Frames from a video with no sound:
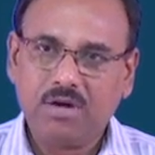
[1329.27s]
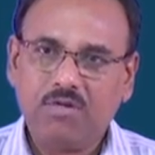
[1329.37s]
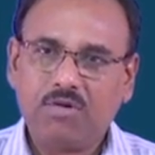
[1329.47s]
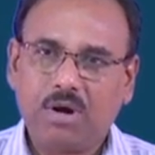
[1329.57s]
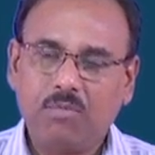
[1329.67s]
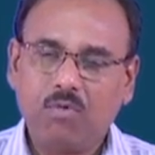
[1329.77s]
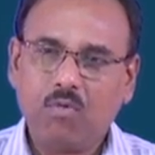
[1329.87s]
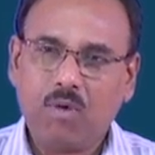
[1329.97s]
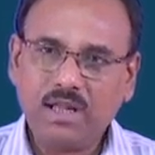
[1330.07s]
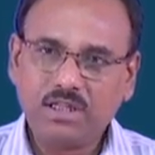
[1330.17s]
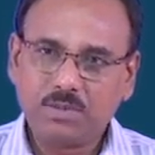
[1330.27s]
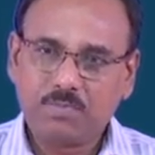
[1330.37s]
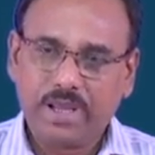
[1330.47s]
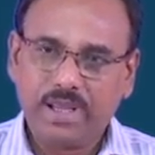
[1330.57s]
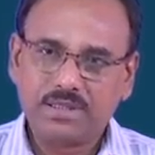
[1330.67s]
from one
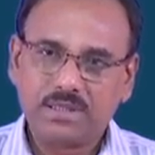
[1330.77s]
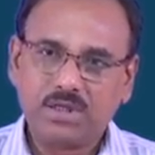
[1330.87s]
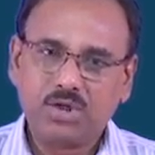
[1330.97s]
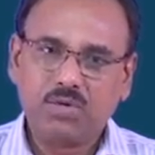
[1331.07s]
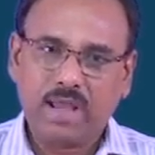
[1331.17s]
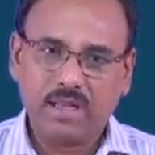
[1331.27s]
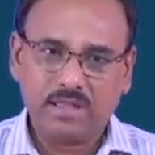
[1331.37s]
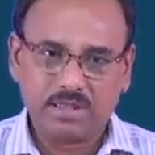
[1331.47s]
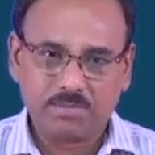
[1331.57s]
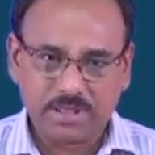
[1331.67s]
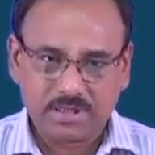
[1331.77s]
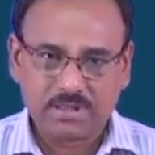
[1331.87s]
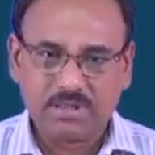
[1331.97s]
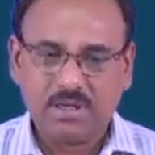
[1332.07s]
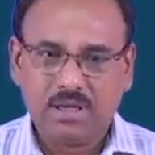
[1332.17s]
space to another space.